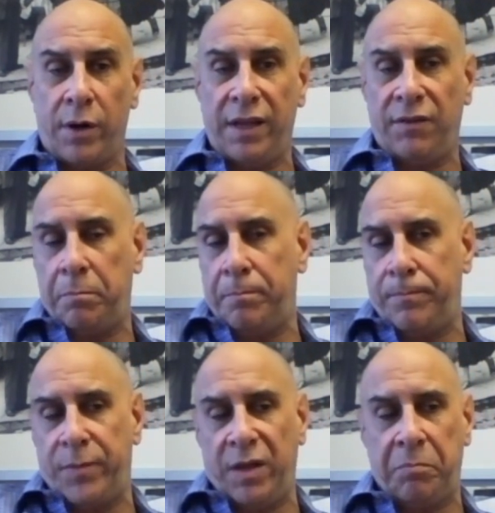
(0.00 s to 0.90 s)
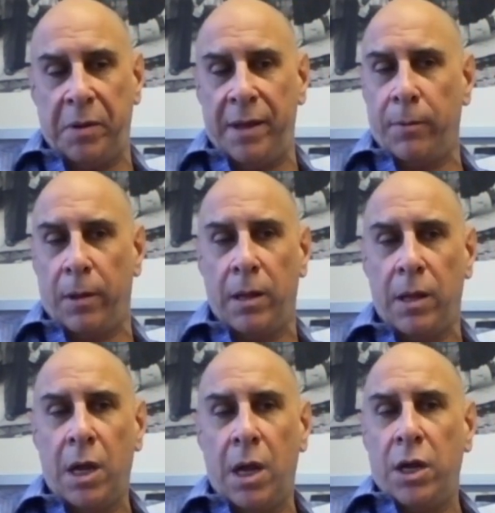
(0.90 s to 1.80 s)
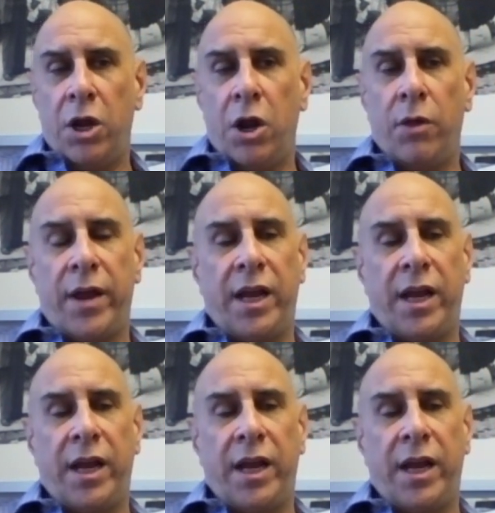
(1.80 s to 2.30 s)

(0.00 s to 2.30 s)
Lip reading: And these people, they